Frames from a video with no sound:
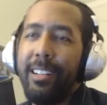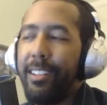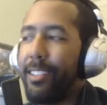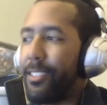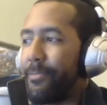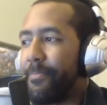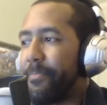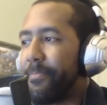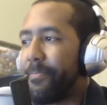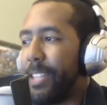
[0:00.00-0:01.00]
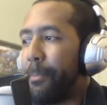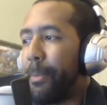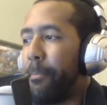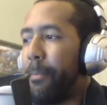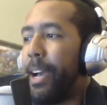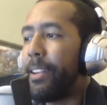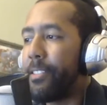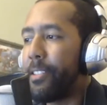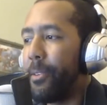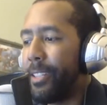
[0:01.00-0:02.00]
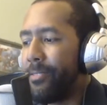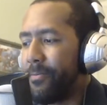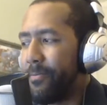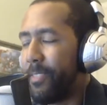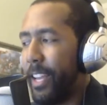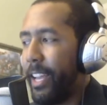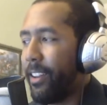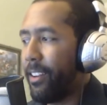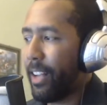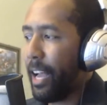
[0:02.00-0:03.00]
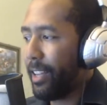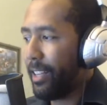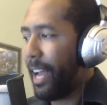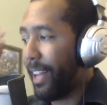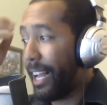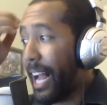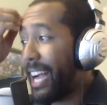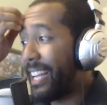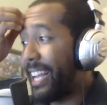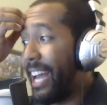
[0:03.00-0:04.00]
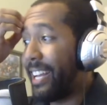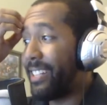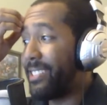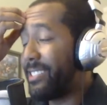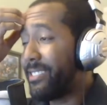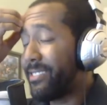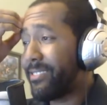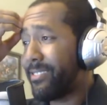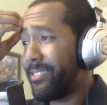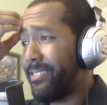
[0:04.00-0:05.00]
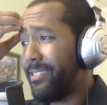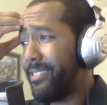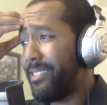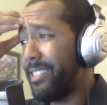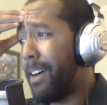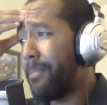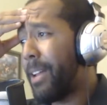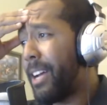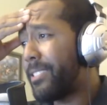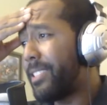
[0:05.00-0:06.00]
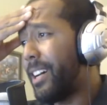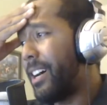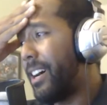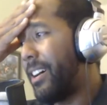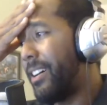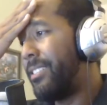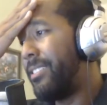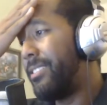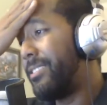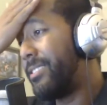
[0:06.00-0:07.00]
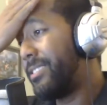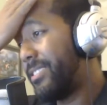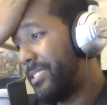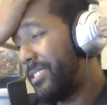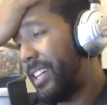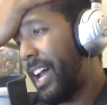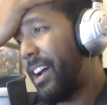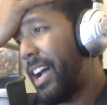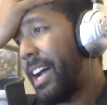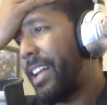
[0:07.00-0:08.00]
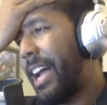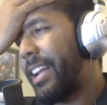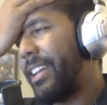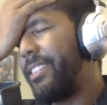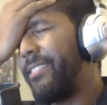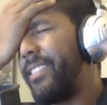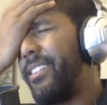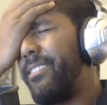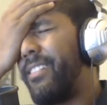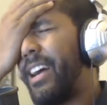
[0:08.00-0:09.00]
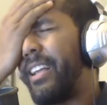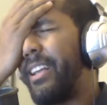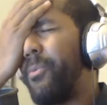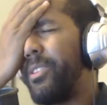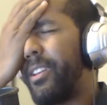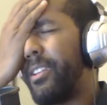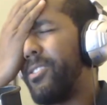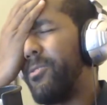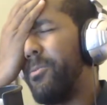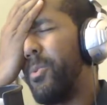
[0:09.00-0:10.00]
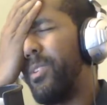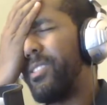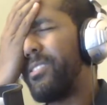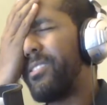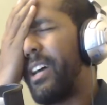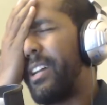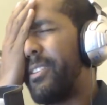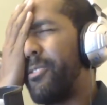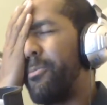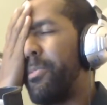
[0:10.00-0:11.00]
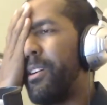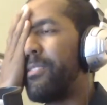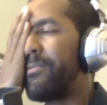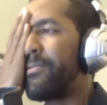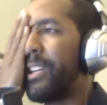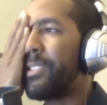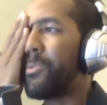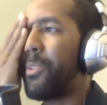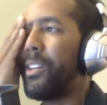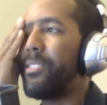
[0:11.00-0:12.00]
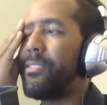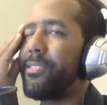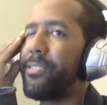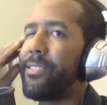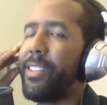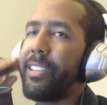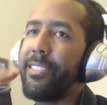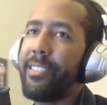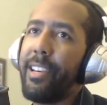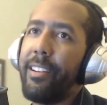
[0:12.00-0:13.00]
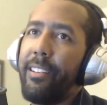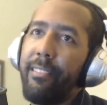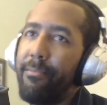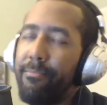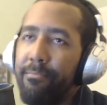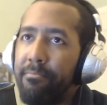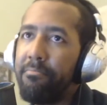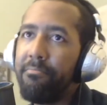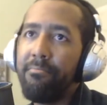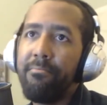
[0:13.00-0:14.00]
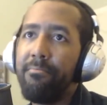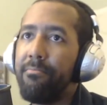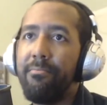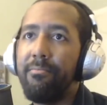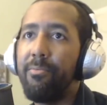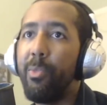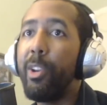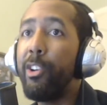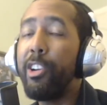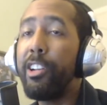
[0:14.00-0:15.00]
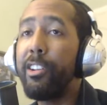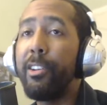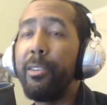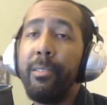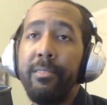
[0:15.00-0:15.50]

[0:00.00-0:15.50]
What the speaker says: look, I'm not mad at Sony, and look, I get it. I'm not, and I get, I get what the consumer wants. I do, but guess what? Like you said, what are you gonna do?